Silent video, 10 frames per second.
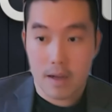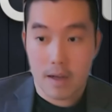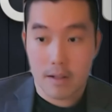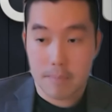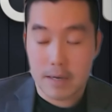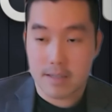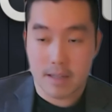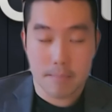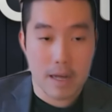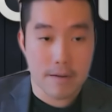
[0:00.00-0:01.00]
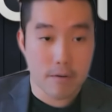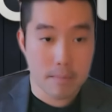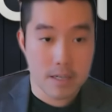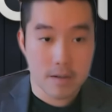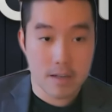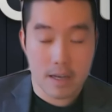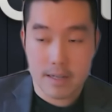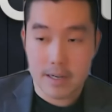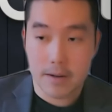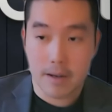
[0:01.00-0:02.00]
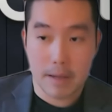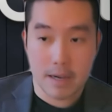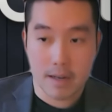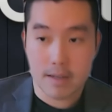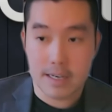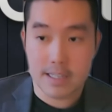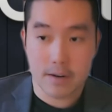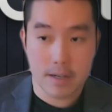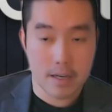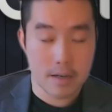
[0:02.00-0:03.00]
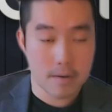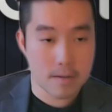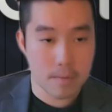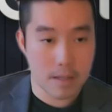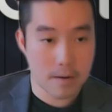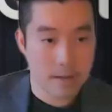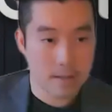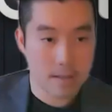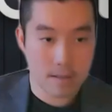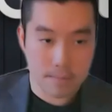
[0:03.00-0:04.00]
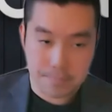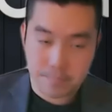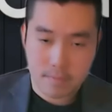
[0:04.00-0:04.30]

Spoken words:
other pieces of the platform too, to continue to make it easier to use, whether it's